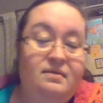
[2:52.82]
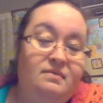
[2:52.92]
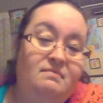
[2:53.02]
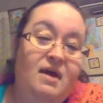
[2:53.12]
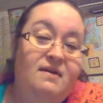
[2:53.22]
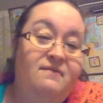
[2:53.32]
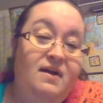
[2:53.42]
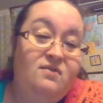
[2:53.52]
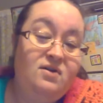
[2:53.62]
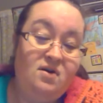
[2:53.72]
My
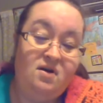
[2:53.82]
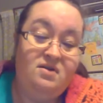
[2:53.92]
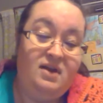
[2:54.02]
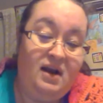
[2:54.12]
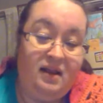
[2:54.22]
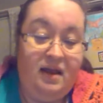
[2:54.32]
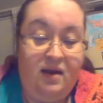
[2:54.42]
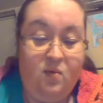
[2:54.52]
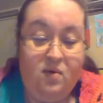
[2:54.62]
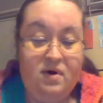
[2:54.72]
favorite yarn that I like
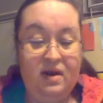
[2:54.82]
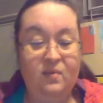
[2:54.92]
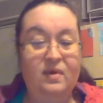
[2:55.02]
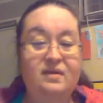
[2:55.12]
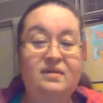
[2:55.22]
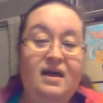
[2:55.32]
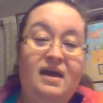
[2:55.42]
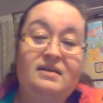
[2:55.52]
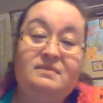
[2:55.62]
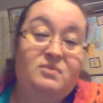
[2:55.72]
working with, I
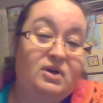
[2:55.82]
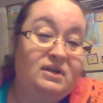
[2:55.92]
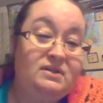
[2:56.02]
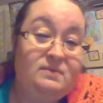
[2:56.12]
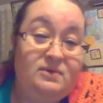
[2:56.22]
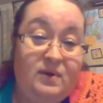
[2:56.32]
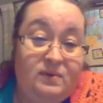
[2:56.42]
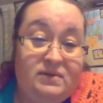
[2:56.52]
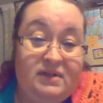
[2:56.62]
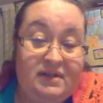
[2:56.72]
had to bring some
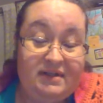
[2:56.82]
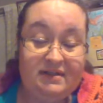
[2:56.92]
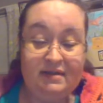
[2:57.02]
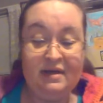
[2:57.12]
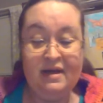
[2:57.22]
notes in this.